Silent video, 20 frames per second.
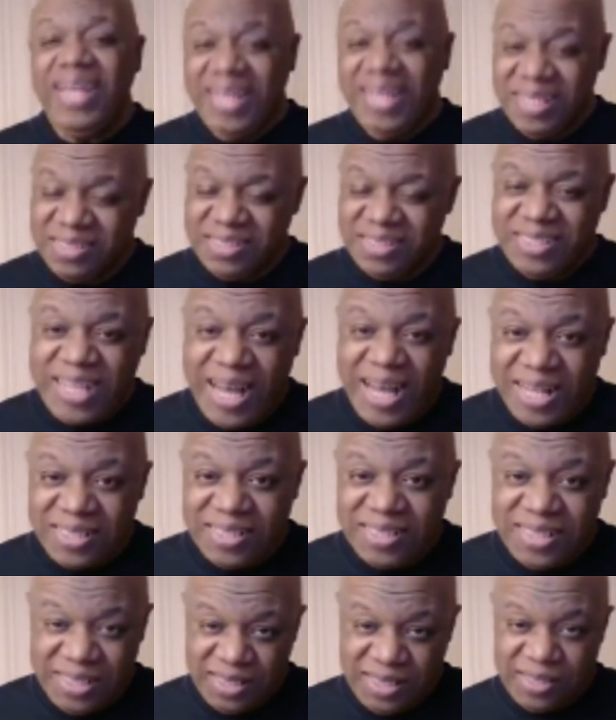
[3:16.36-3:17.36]
is
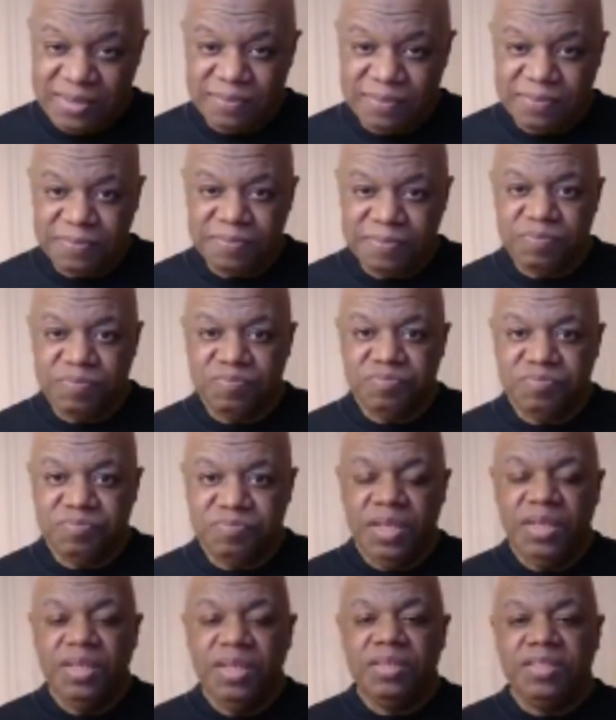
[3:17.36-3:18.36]
testing.
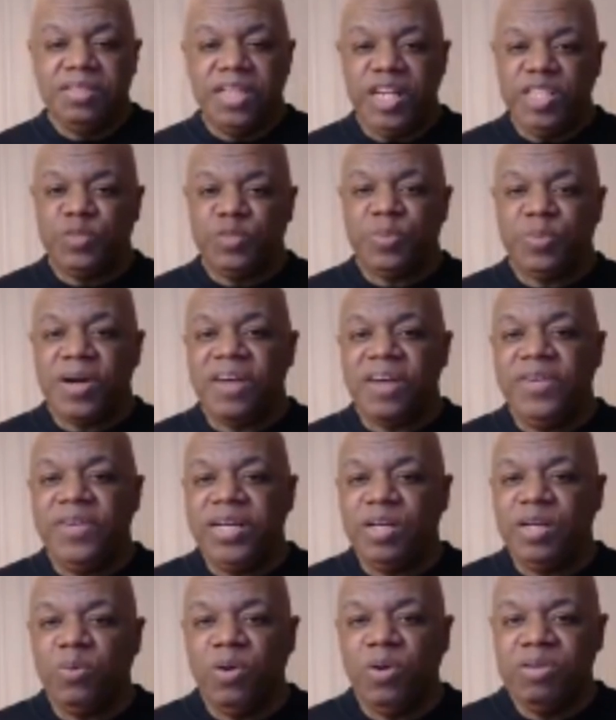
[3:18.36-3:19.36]
Today's
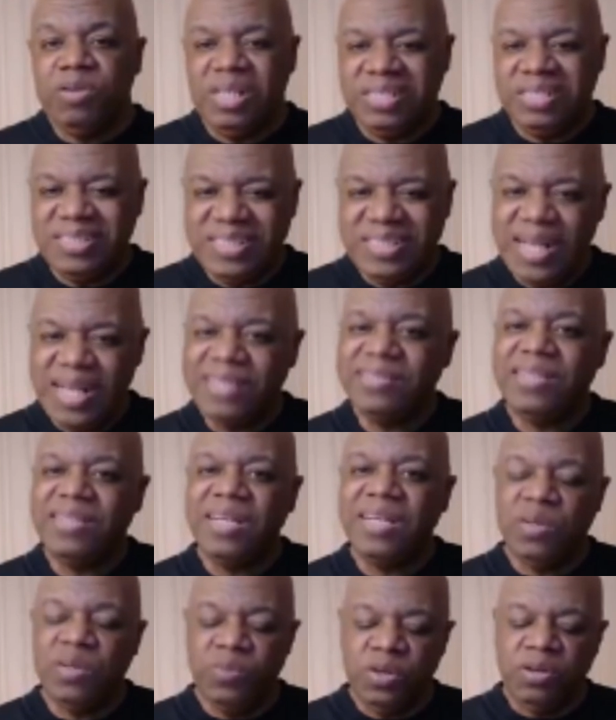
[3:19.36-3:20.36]
prophetic word is
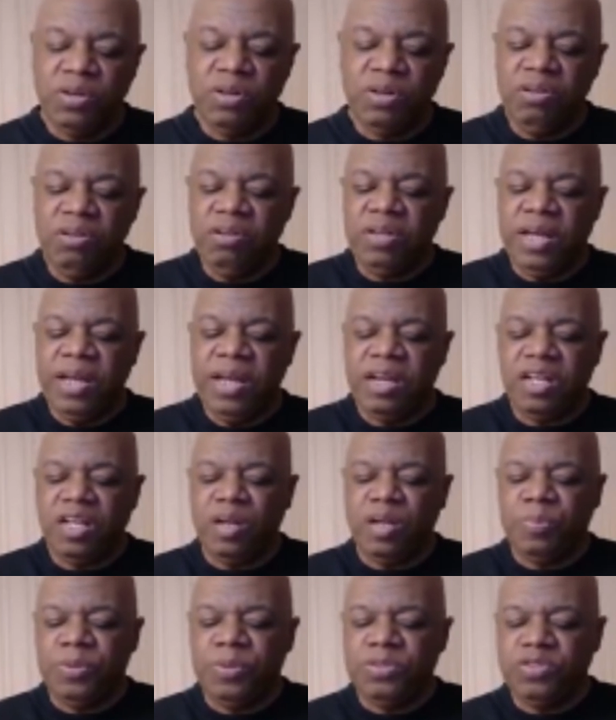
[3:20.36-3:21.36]
testing, and we're going to look at a
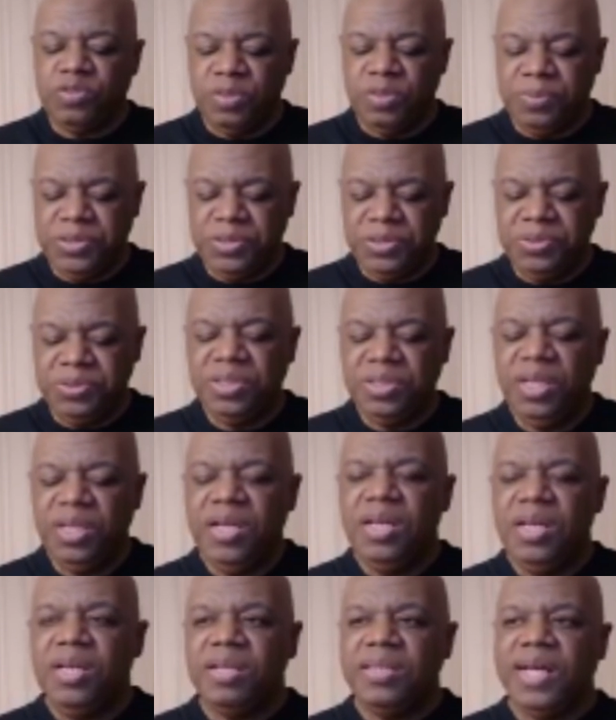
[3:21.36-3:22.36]
couple of scriptures.
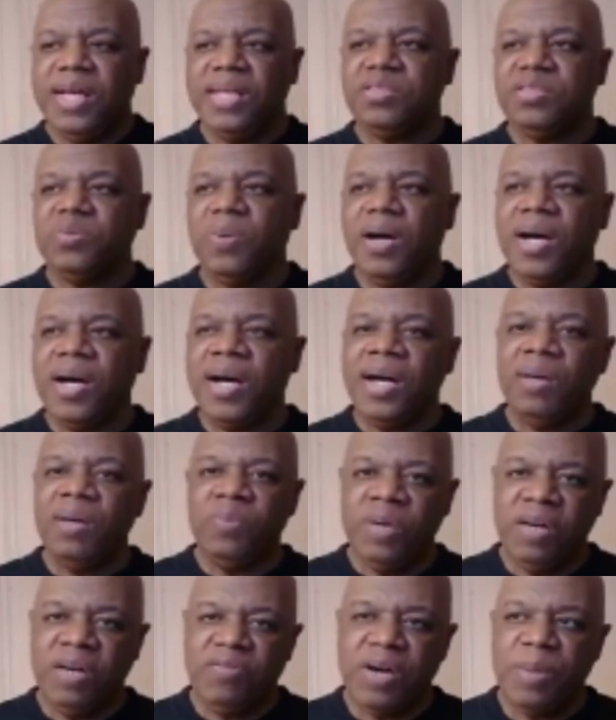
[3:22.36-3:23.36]
That's why
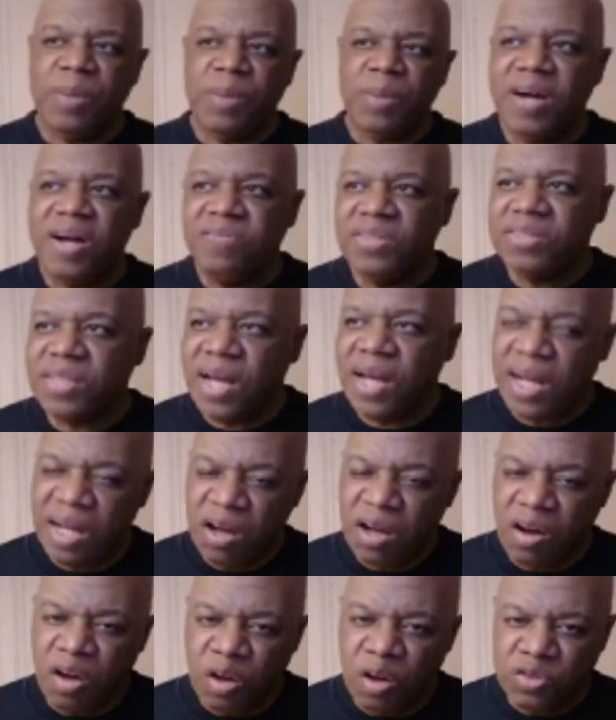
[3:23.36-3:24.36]
whenever I prophesy,
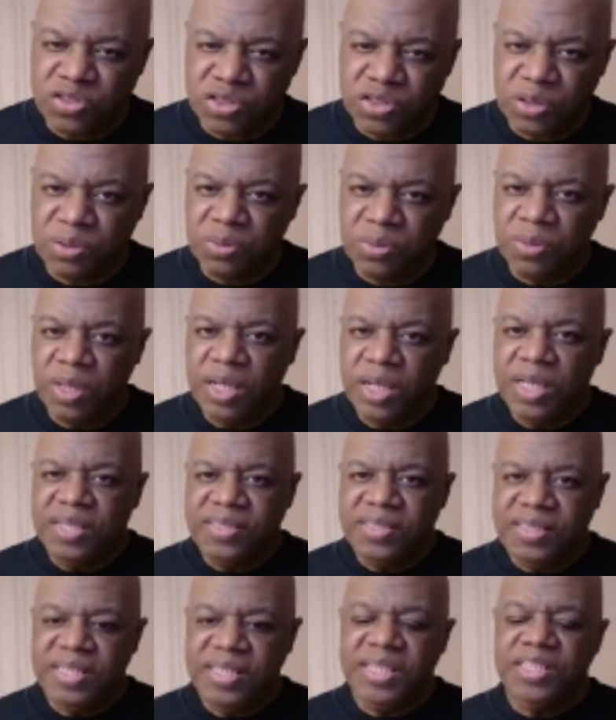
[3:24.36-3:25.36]
I also
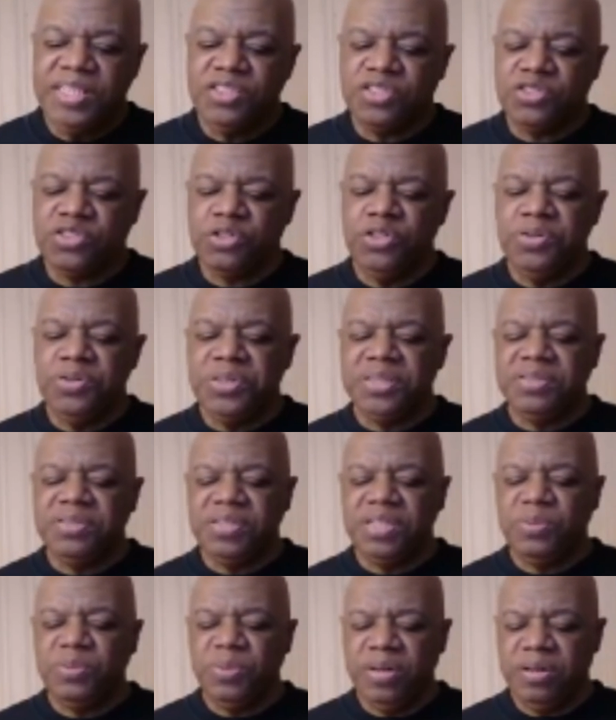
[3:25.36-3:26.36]
teach, so you can
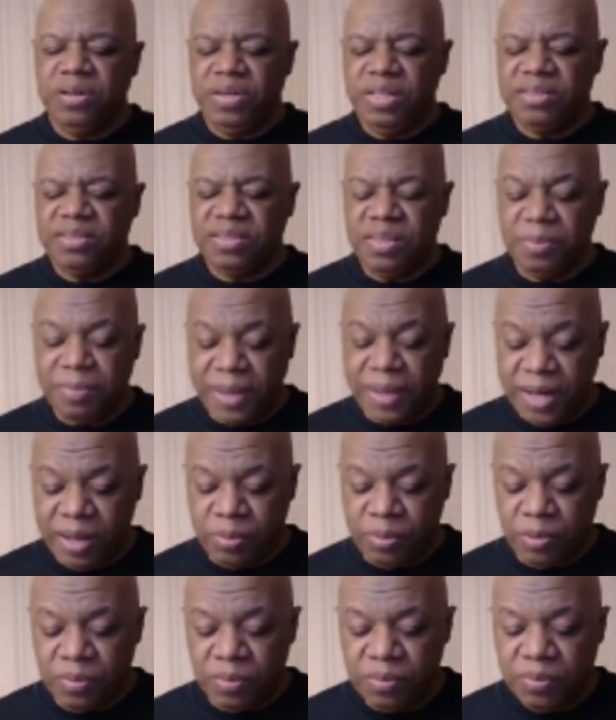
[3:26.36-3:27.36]
see where it is in the
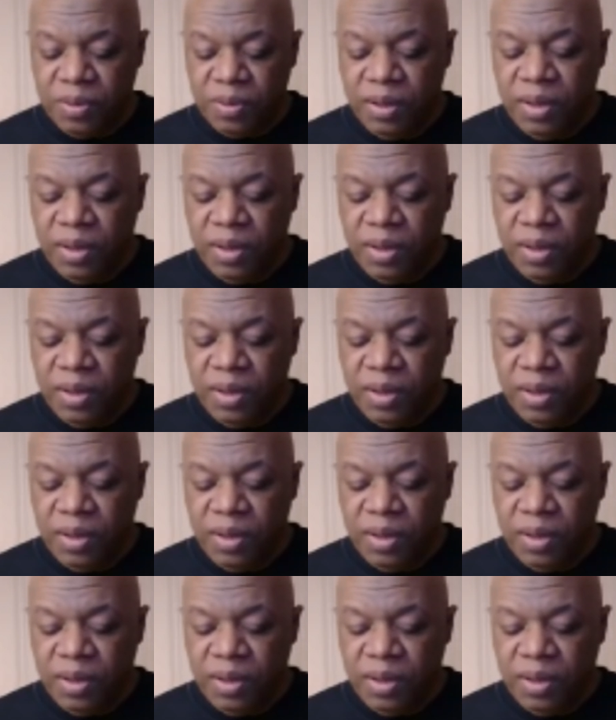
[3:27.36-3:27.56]
Bible